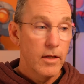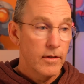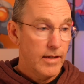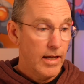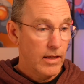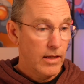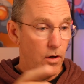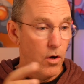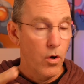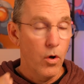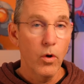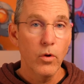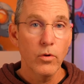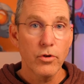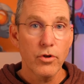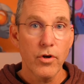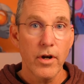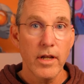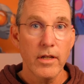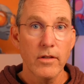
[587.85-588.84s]
take the whole
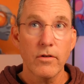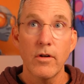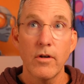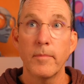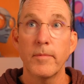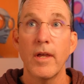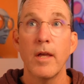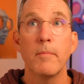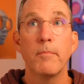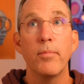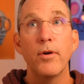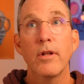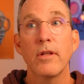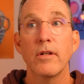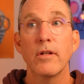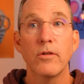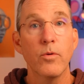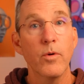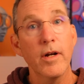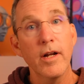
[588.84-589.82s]
transcript and put it
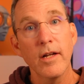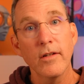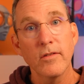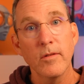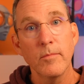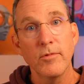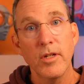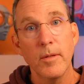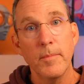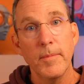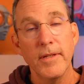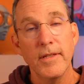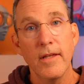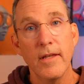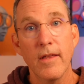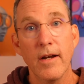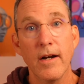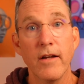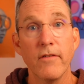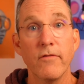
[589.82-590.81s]
into a custom
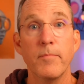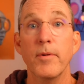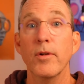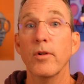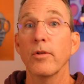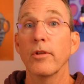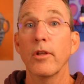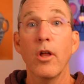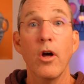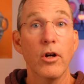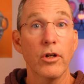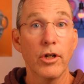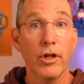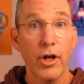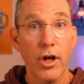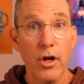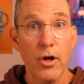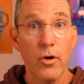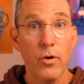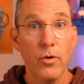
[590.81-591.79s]
GPT that I've built long
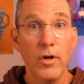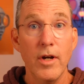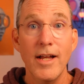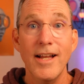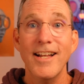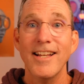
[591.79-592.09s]
ago